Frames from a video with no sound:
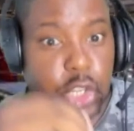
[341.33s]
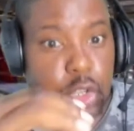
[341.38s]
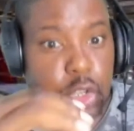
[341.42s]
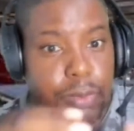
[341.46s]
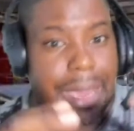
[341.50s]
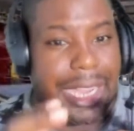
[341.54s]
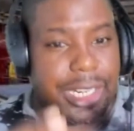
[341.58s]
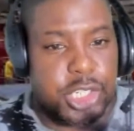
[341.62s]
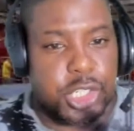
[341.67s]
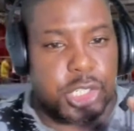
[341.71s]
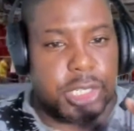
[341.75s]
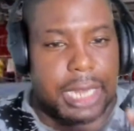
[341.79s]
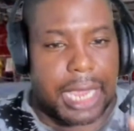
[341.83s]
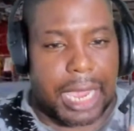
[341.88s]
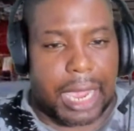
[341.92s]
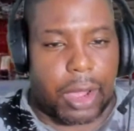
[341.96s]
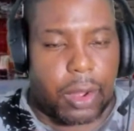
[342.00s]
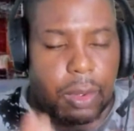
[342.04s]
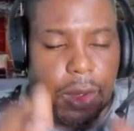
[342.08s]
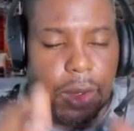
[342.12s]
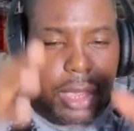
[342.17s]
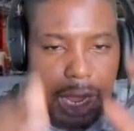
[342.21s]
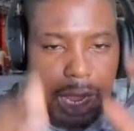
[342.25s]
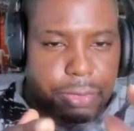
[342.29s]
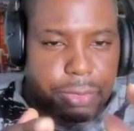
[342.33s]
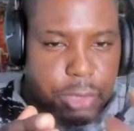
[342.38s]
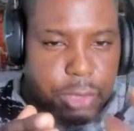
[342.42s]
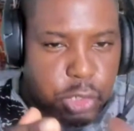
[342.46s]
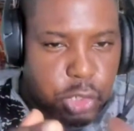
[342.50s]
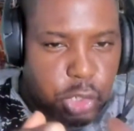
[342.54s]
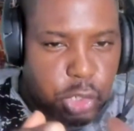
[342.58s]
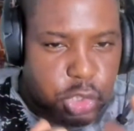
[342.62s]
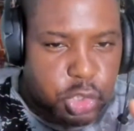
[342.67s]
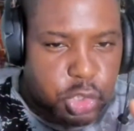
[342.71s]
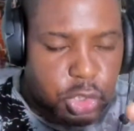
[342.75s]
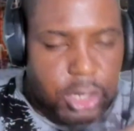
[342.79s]
now Anthony
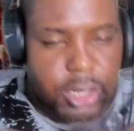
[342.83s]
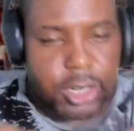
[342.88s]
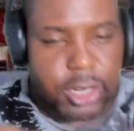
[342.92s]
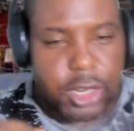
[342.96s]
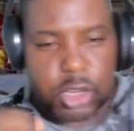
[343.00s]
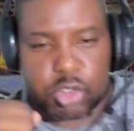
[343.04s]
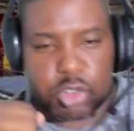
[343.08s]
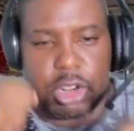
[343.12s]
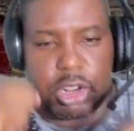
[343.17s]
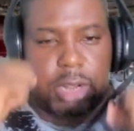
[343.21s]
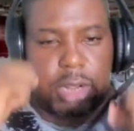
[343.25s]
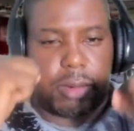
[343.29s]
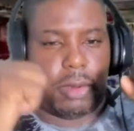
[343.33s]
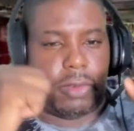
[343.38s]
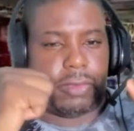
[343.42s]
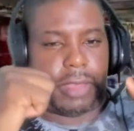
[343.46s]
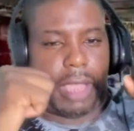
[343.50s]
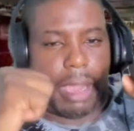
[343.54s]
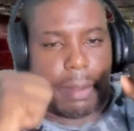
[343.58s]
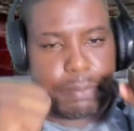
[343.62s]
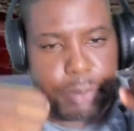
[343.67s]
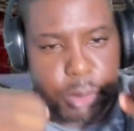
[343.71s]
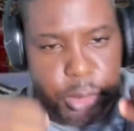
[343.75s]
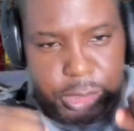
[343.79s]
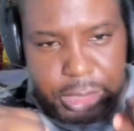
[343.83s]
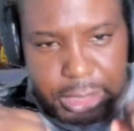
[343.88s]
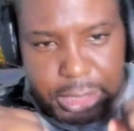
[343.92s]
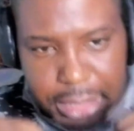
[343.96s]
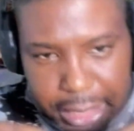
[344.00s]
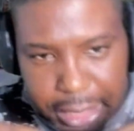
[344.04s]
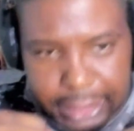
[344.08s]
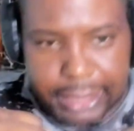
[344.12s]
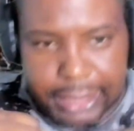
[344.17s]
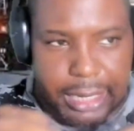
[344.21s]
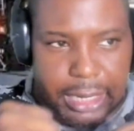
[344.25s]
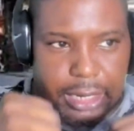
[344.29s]
Joshua trying to move that body like
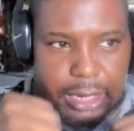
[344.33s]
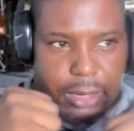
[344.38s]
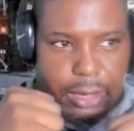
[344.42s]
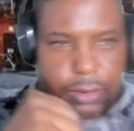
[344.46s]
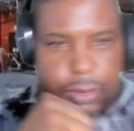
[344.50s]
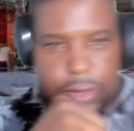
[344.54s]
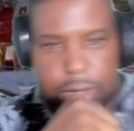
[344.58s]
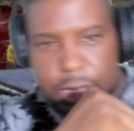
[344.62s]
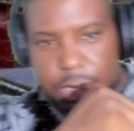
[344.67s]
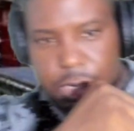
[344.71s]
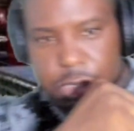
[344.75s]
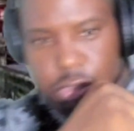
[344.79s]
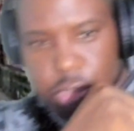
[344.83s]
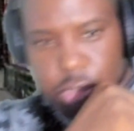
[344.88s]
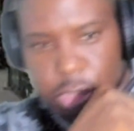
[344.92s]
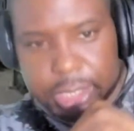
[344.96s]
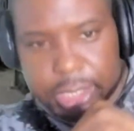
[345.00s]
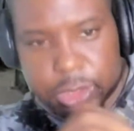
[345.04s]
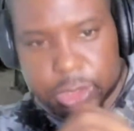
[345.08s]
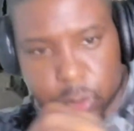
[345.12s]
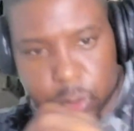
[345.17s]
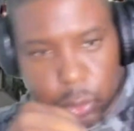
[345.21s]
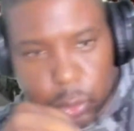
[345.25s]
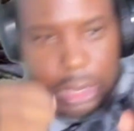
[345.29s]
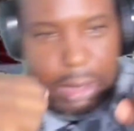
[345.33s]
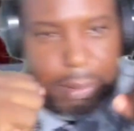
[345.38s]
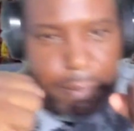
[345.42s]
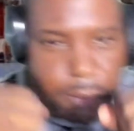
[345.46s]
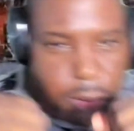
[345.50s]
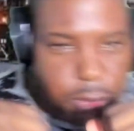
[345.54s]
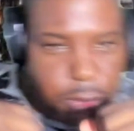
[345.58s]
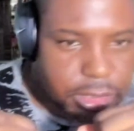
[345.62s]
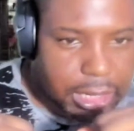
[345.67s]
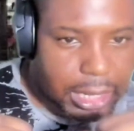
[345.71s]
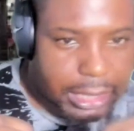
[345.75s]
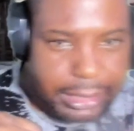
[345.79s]
Canelo? Trying to do all their moves
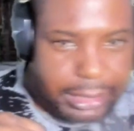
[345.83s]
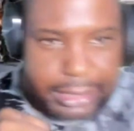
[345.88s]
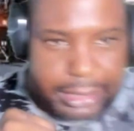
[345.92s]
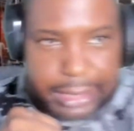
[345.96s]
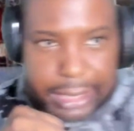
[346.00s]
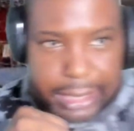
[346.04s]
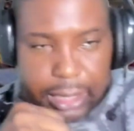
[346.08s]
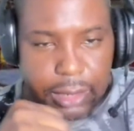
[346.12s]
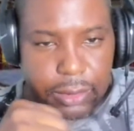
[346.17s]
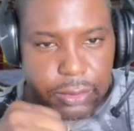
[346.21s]
like Canelo?